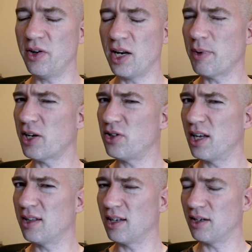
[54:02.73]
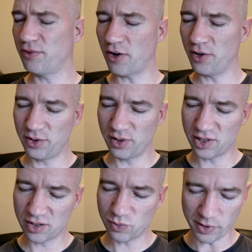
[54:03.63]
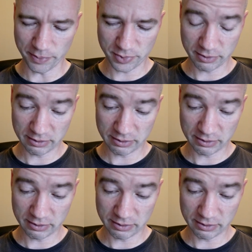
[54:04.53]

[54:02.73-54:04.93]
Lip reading: did he manage to get that far into the swamp?